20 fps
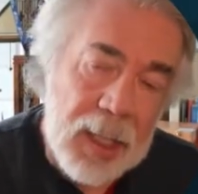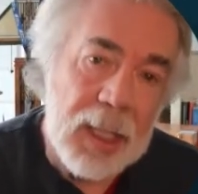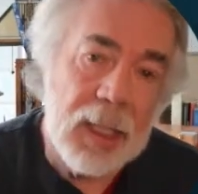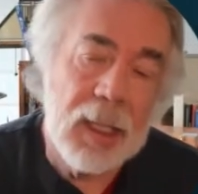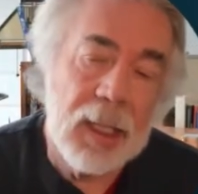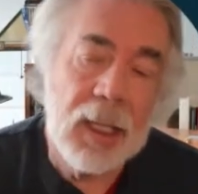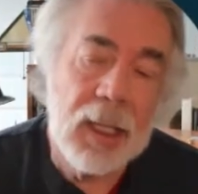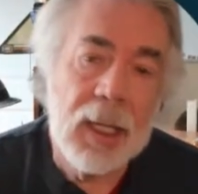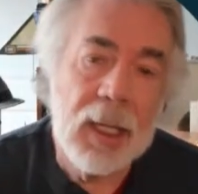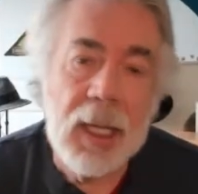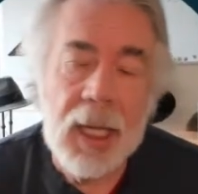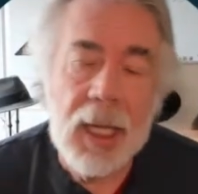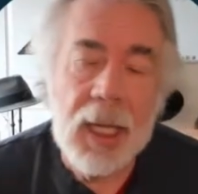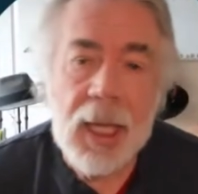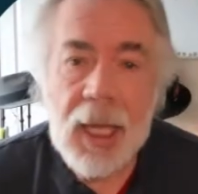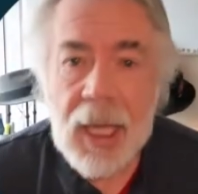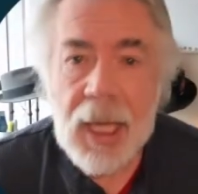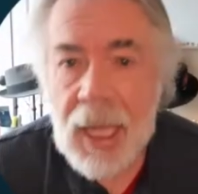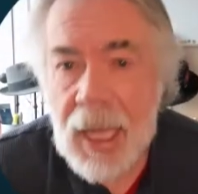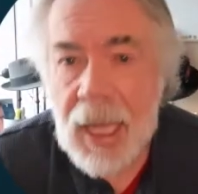it
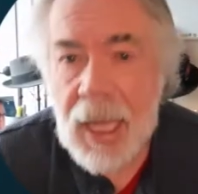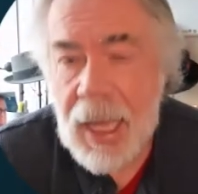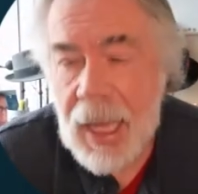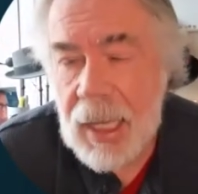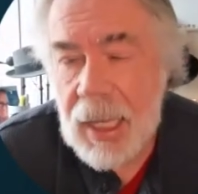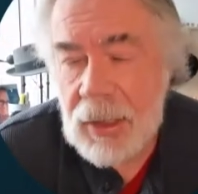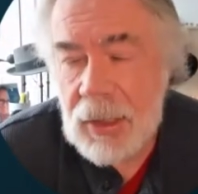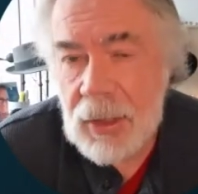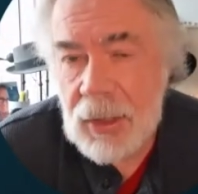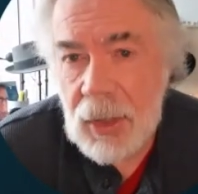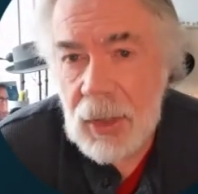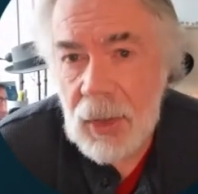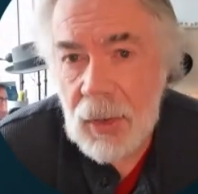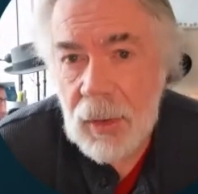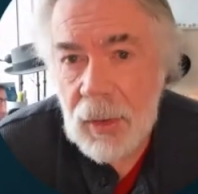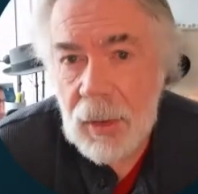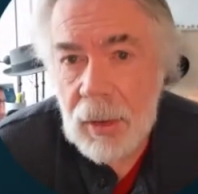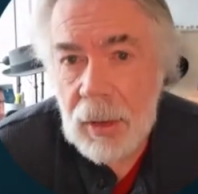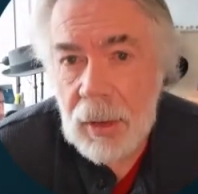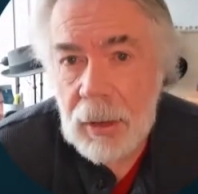as
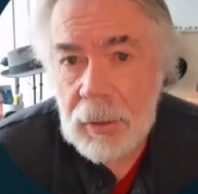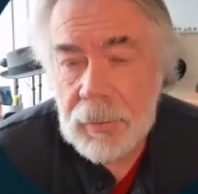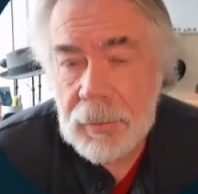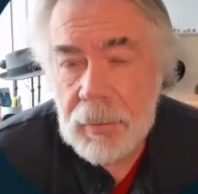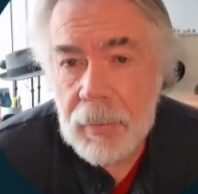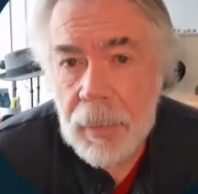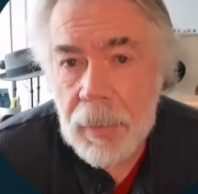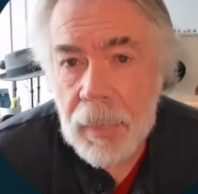your